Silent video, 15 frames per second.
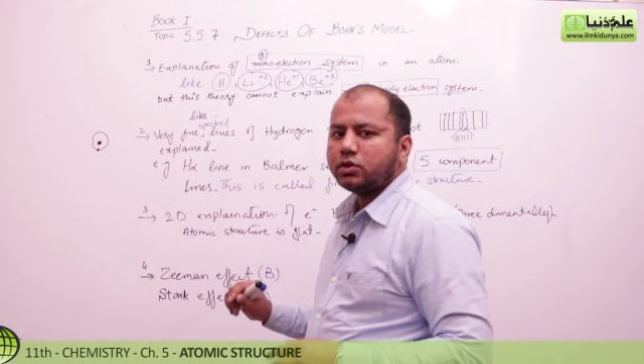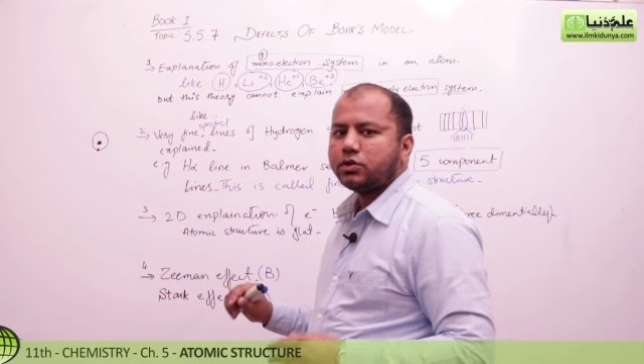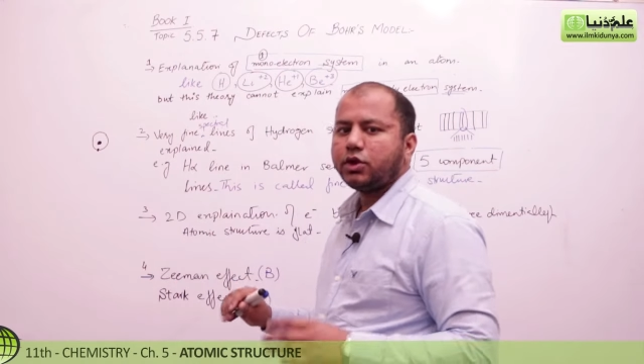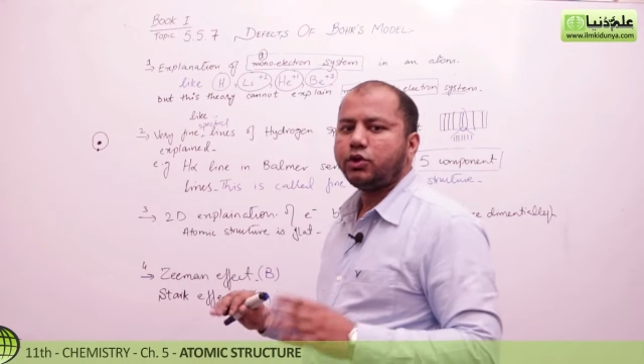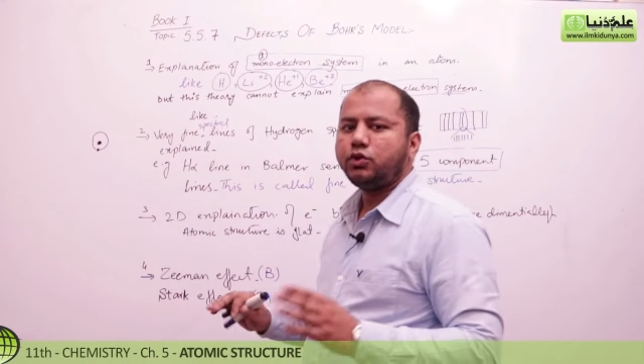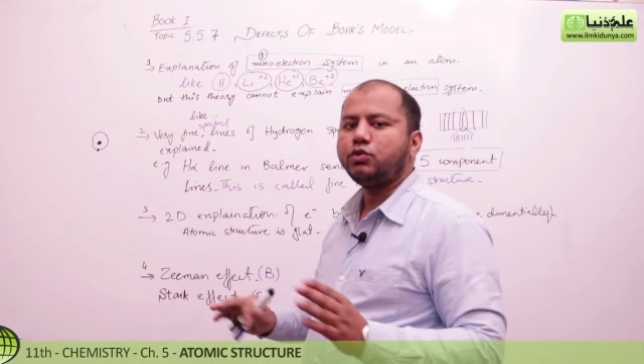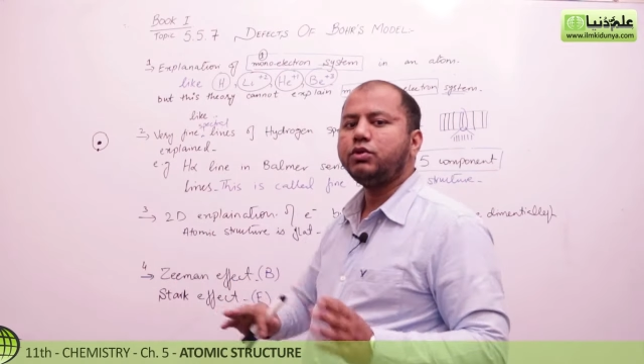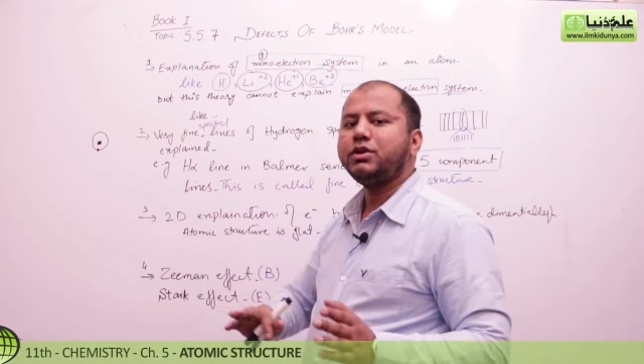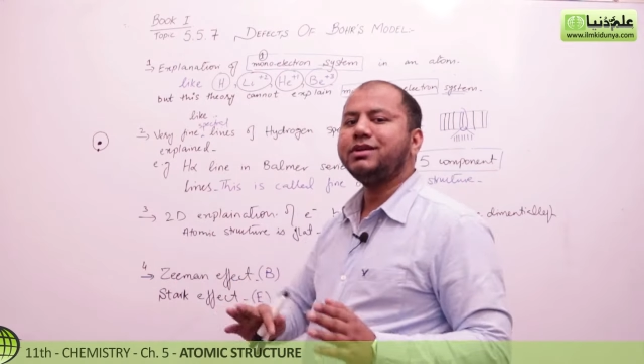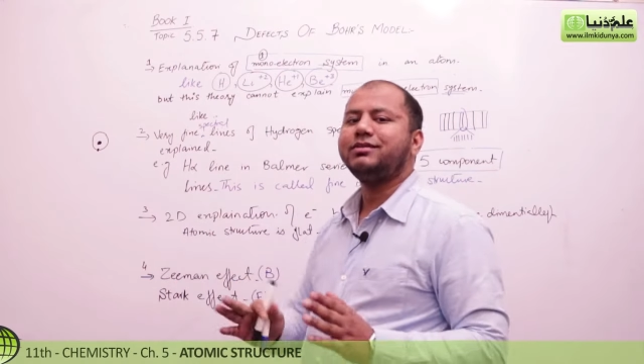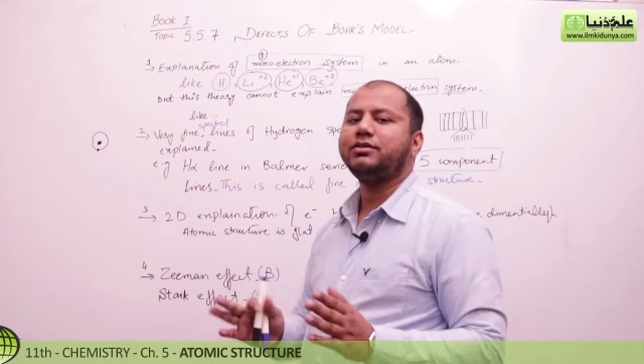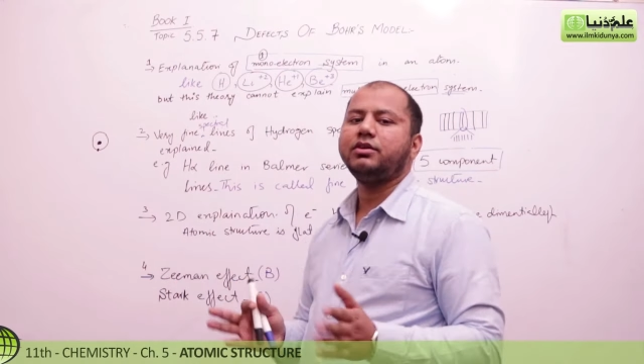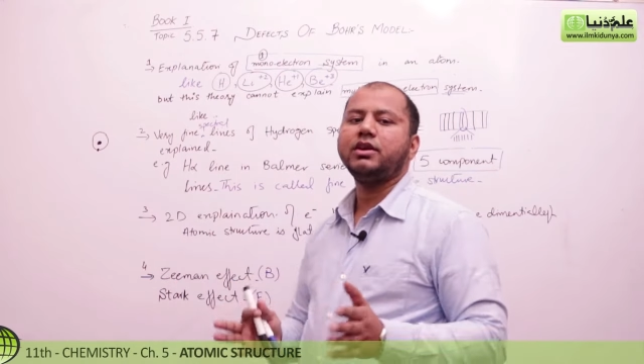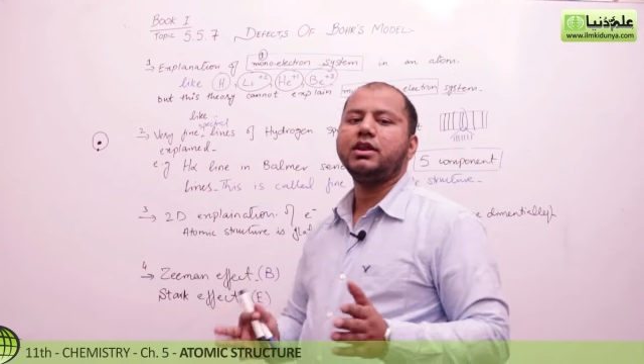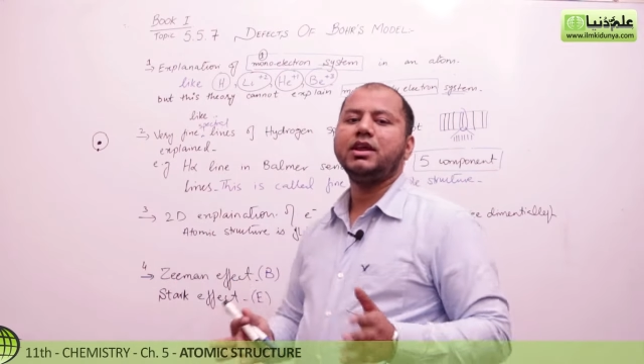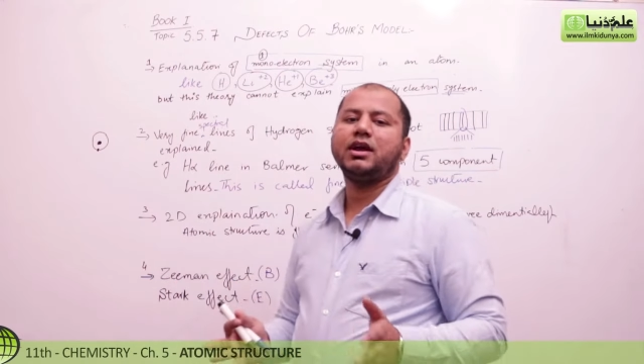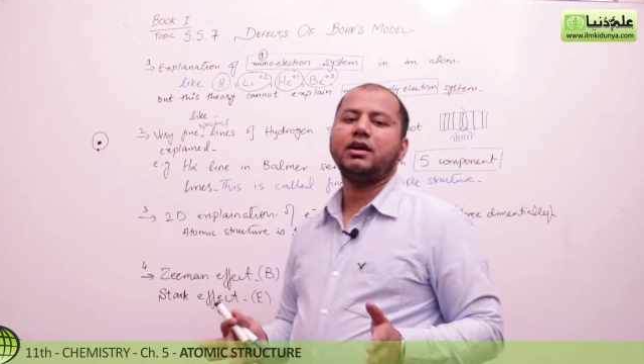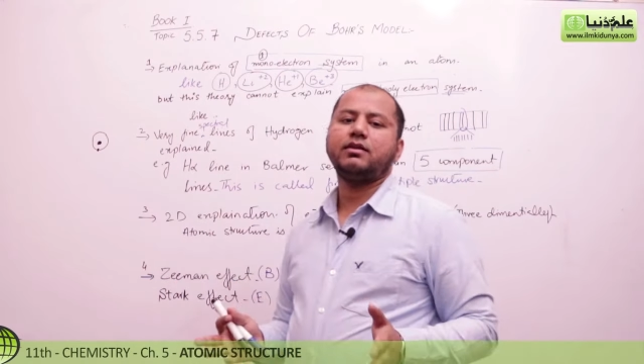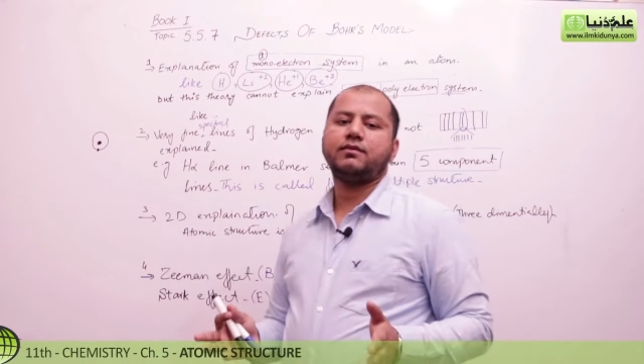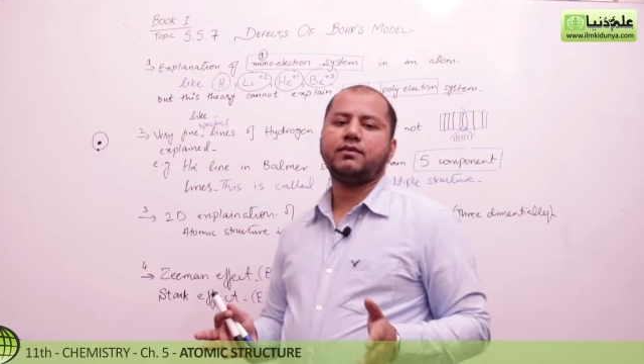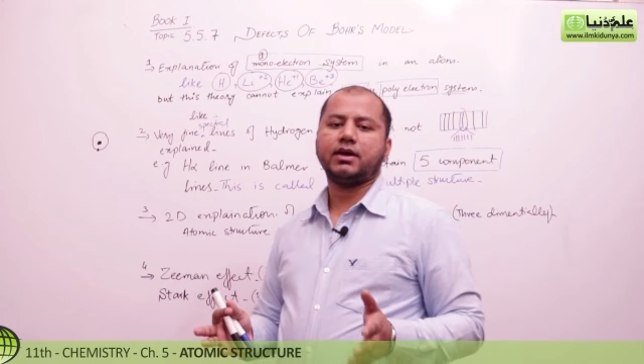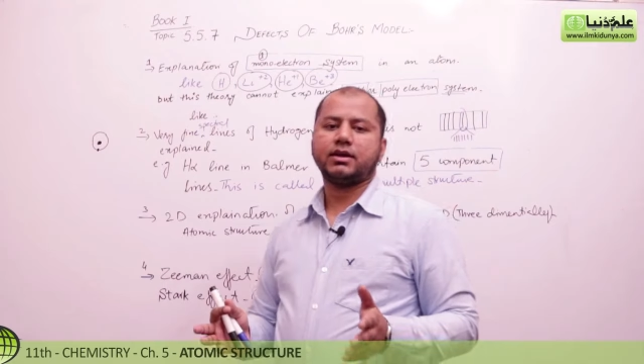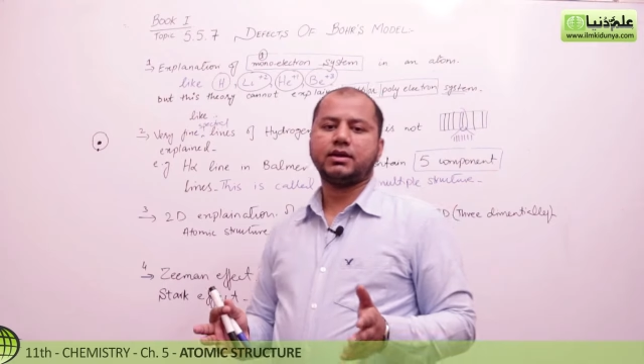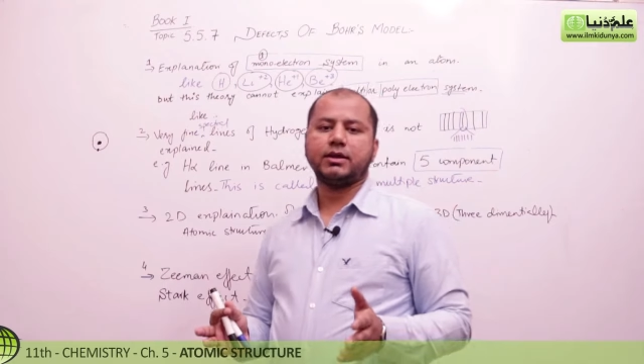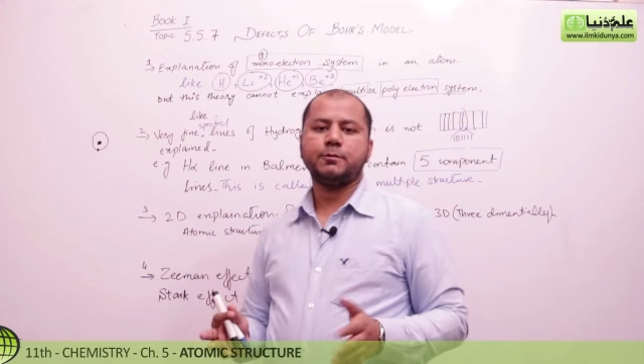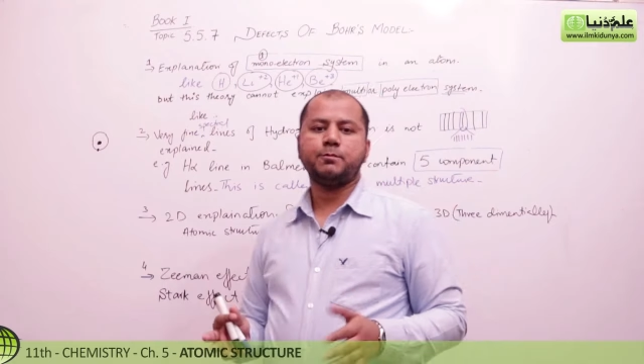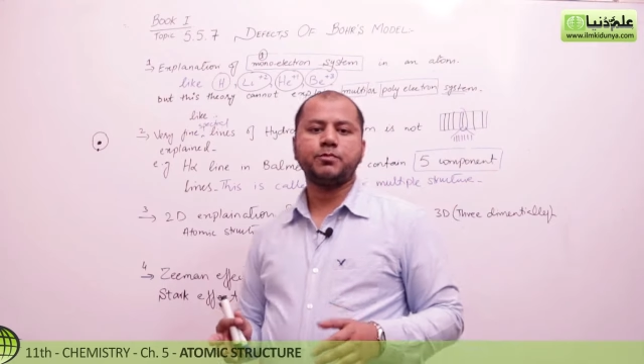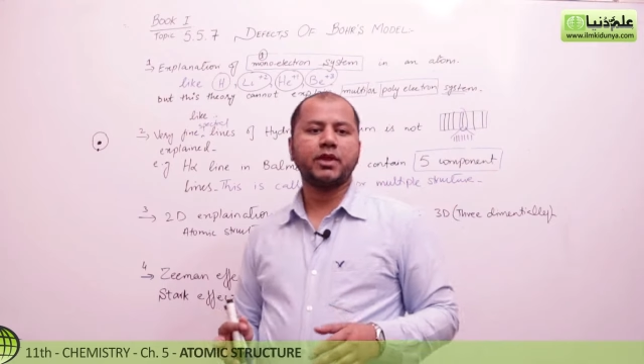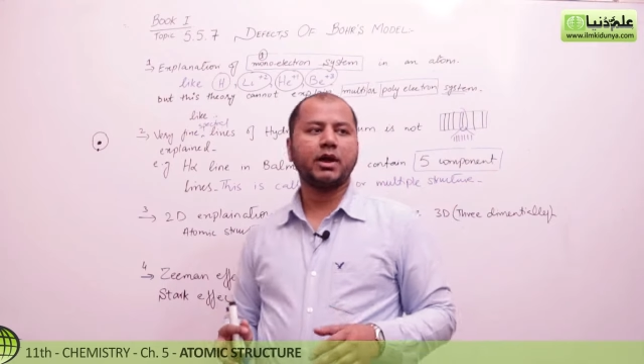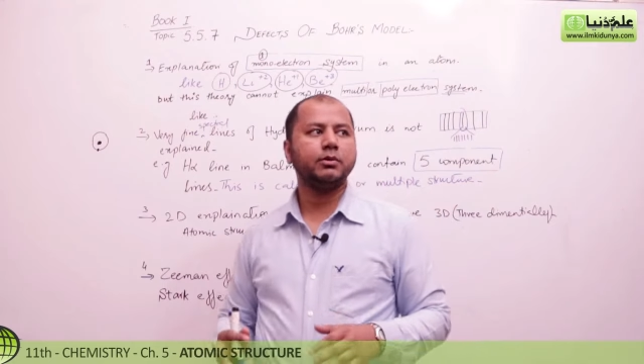To ye 2D 3D ka defect hai.